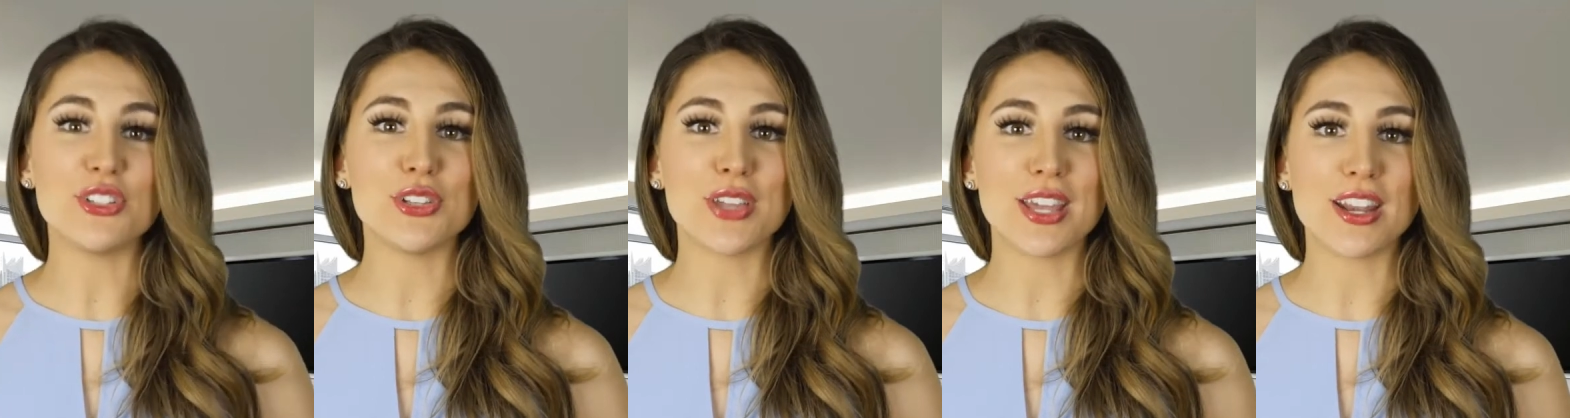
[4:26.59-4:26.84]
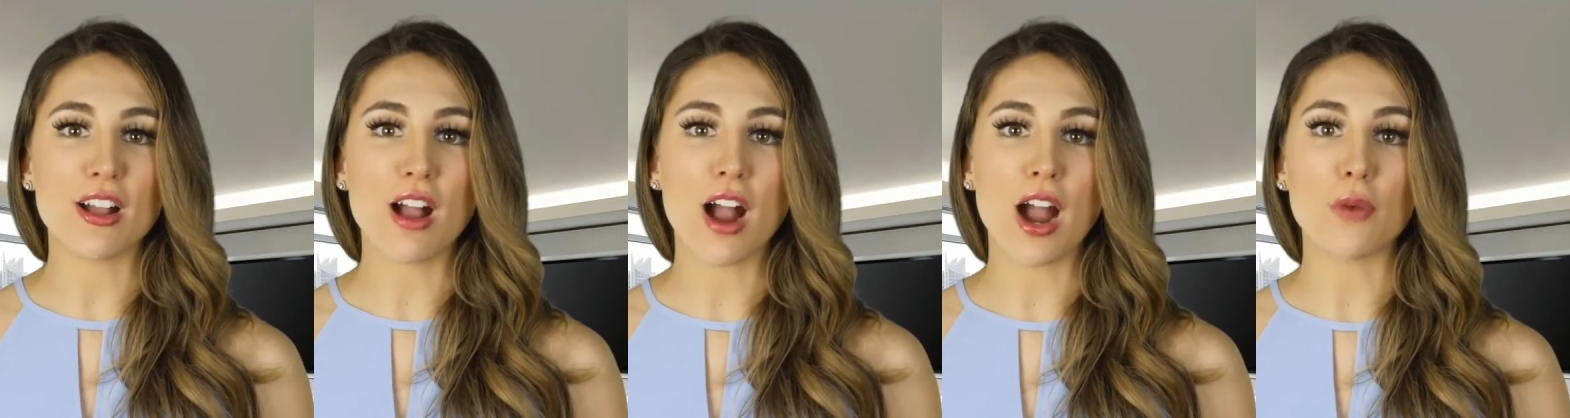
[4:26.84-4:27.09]
to
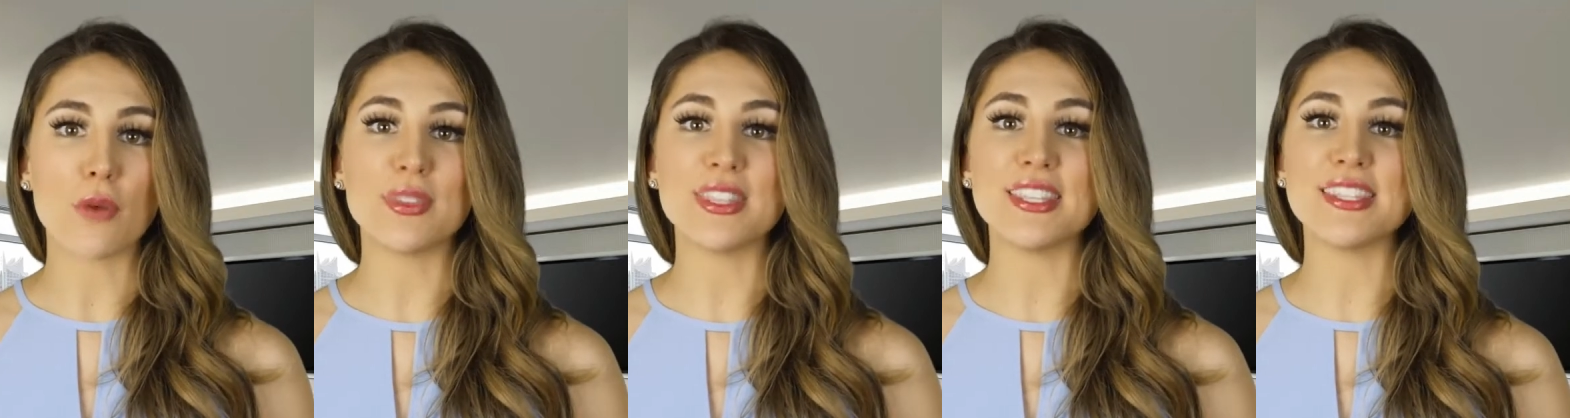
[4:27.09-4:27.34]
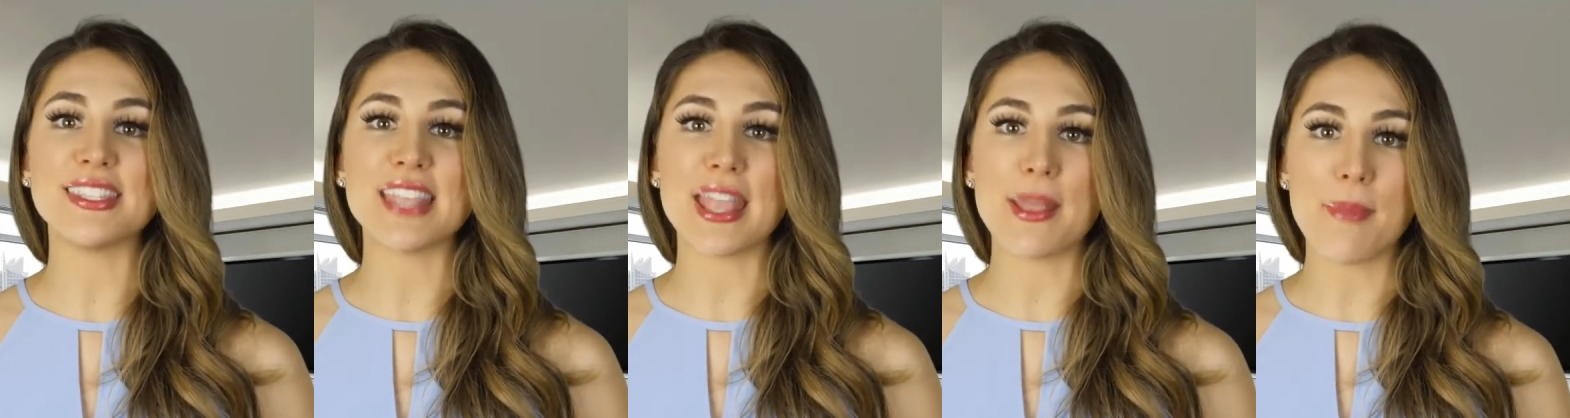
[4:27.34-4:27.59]
get a car with the
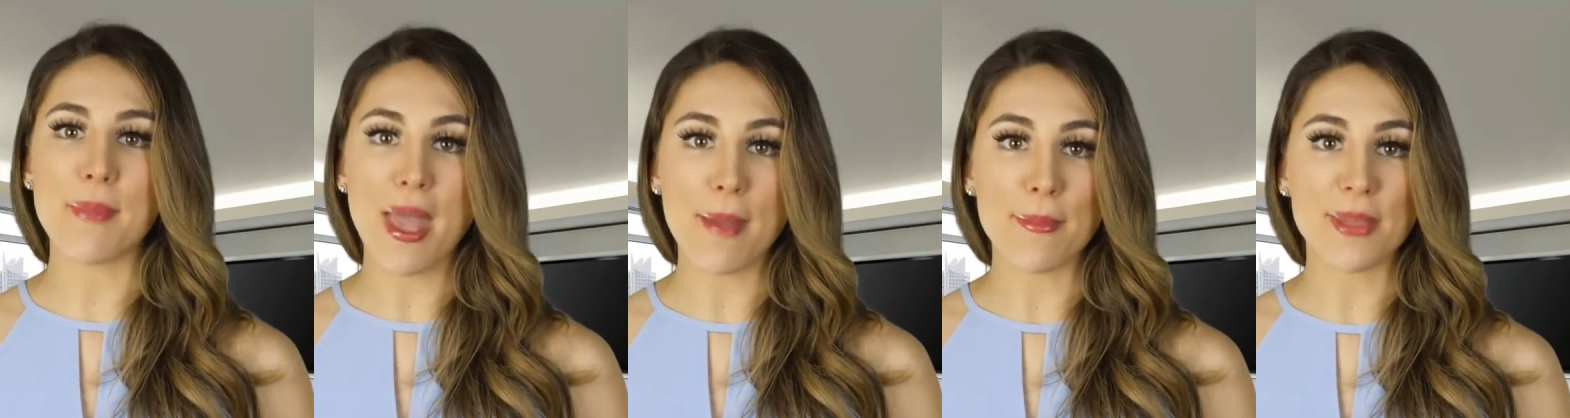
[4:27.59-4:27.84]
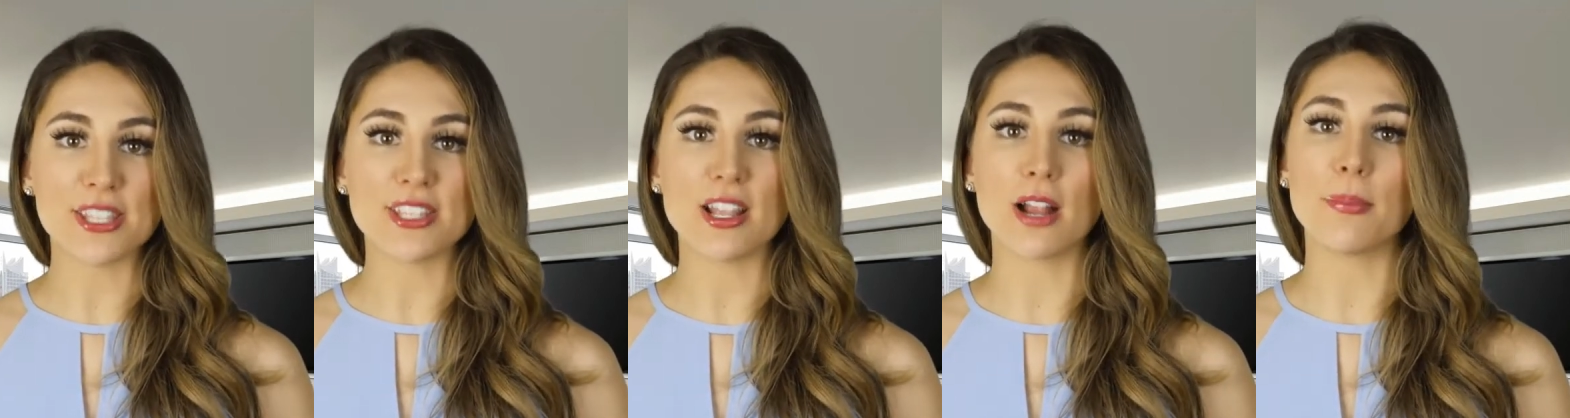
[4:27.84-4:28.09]
same
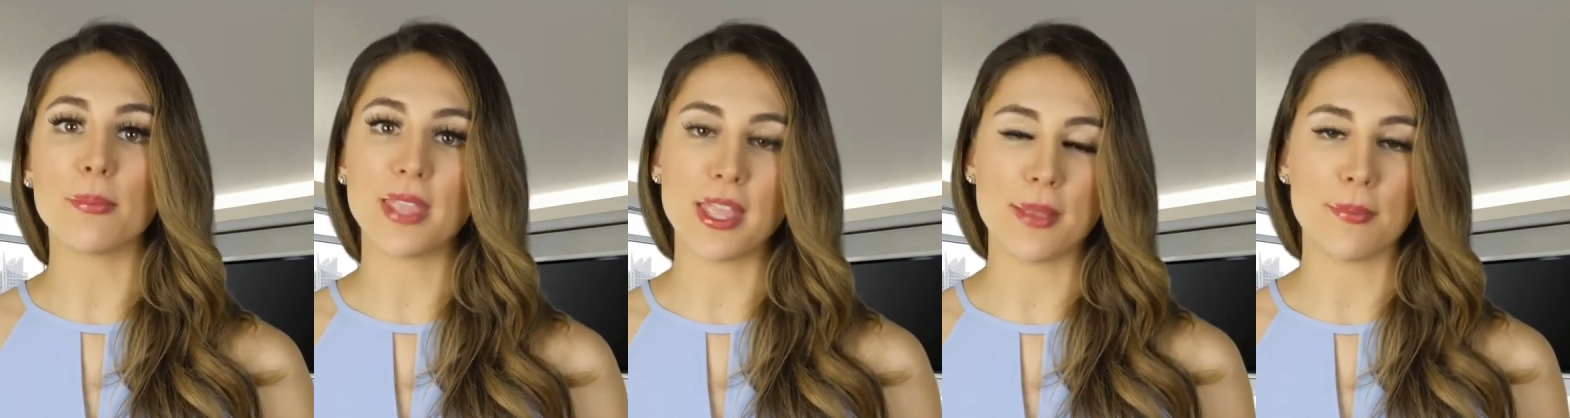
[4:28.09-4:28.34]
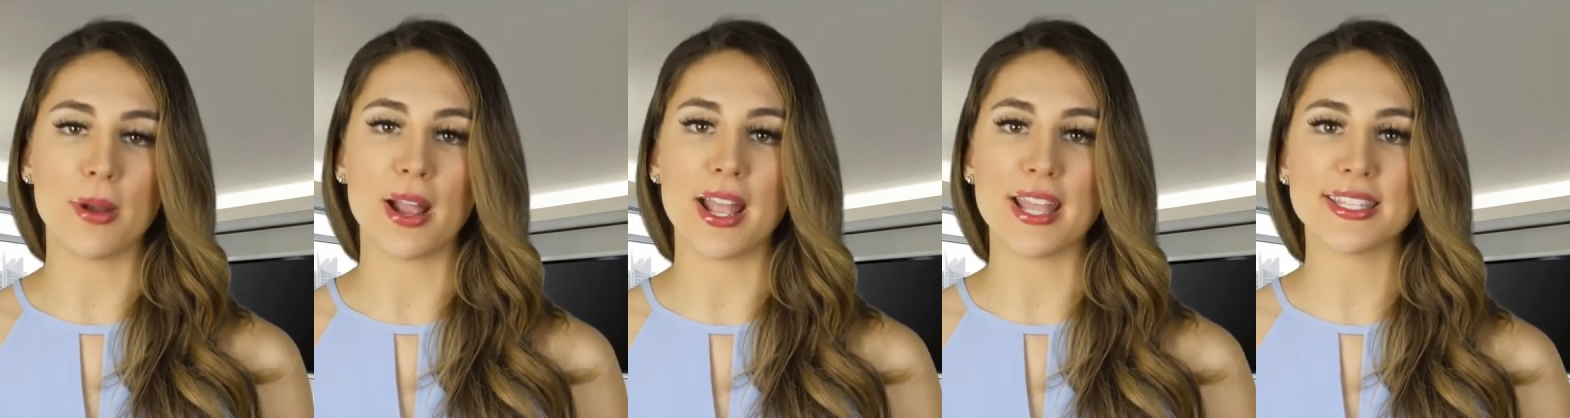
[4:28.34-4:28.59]

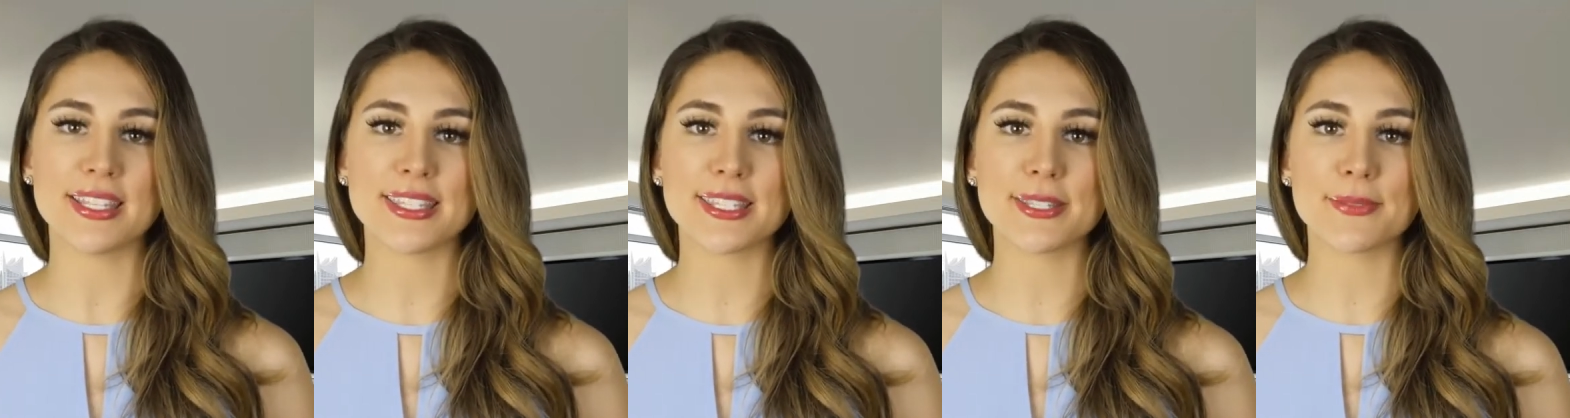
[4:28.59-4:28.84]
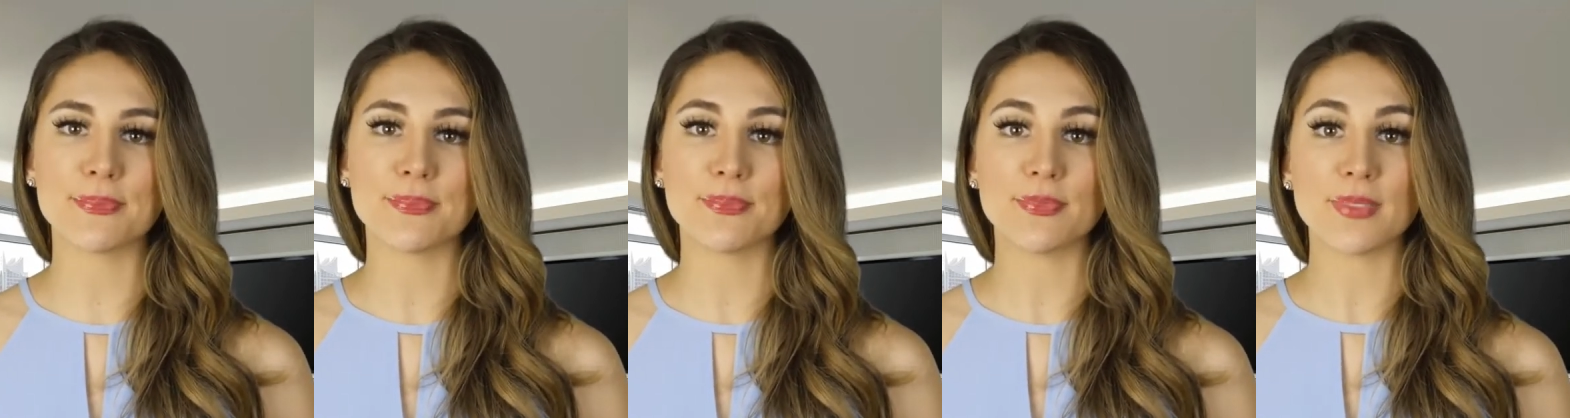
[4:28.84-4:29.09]
MSRP price.